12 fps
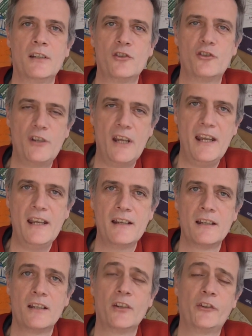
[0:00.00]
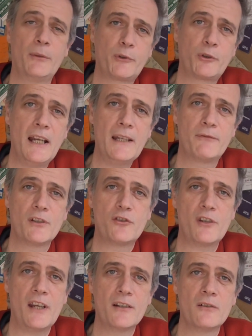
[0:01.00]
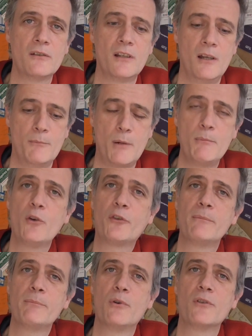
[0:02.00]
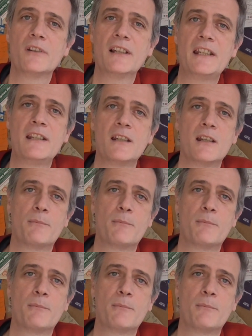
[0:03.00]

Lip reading: share, subscribe to the channel, but most importantly,